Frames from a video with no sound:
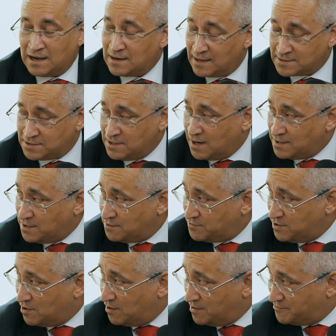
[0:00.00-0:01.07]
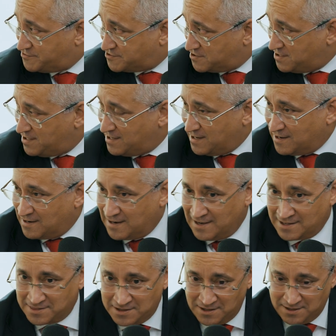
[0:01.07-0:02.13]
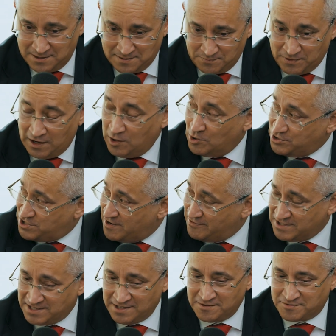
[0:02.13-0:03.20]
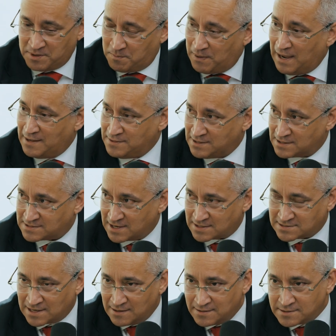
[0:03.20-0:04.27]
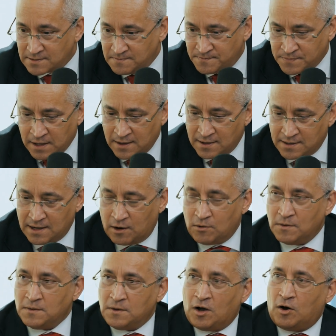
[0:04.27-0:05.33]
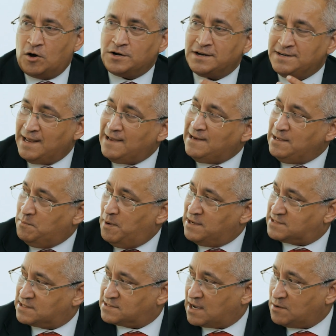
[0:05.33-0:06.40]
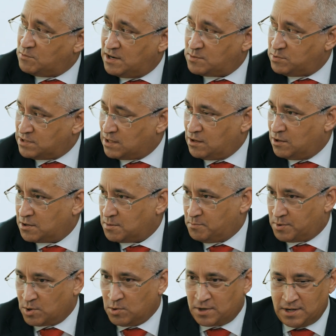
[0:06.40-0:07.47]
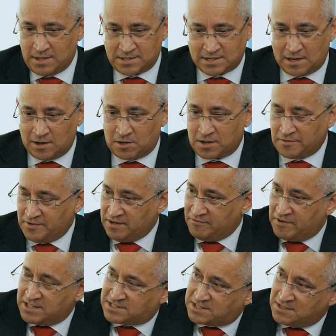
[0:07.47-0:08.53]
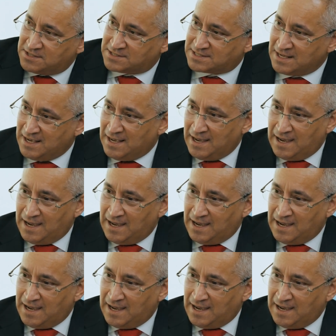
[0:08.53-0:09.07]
I like the idea of the olive tree, and I like the longevity of the plan. That's excellent. Now, on a daily basis, I work with a lot of brokers, a lot of investors,